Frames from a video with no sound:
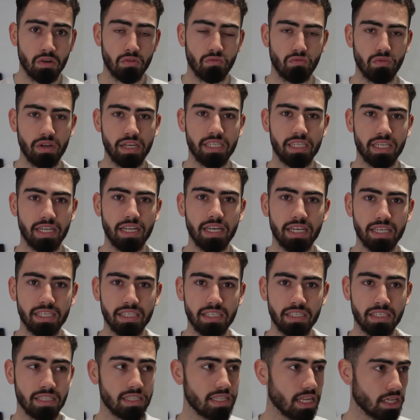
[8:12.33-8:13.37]
reason
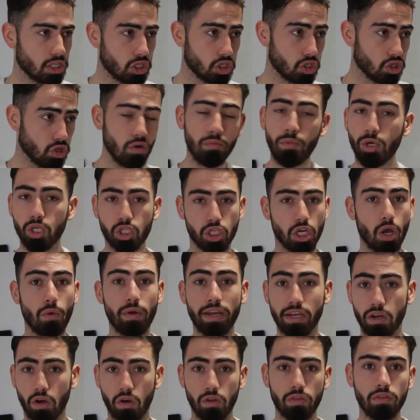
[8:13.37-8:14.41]
is there's so much
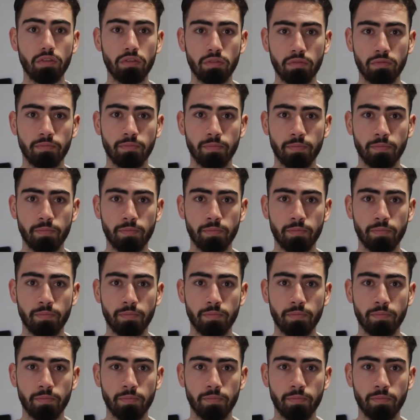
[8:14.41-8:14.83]
going on,